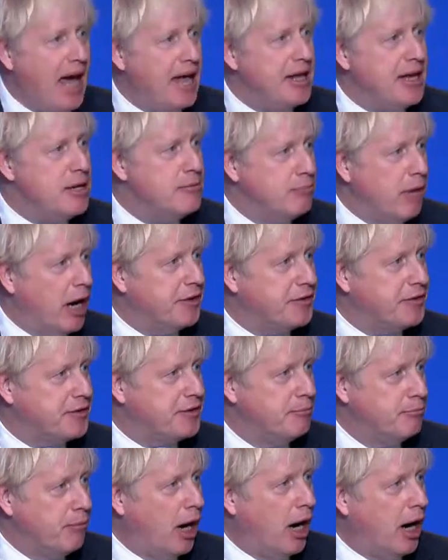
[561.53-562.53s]
and it
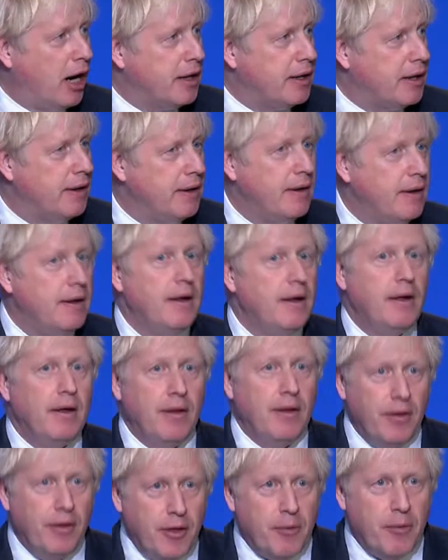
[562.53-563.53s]
must mark
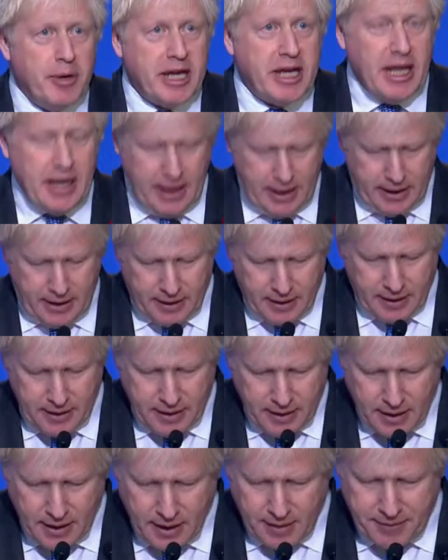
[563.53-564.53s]
the beginning
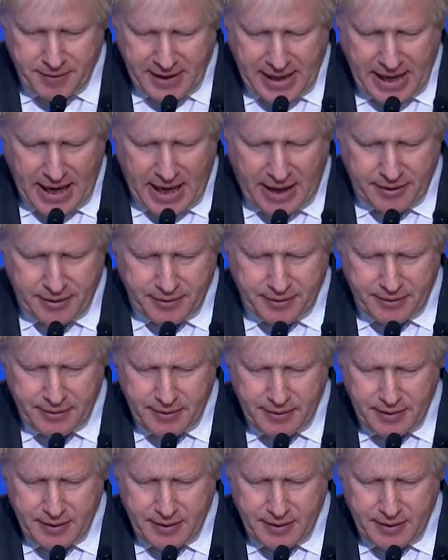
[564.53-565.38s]
of the end.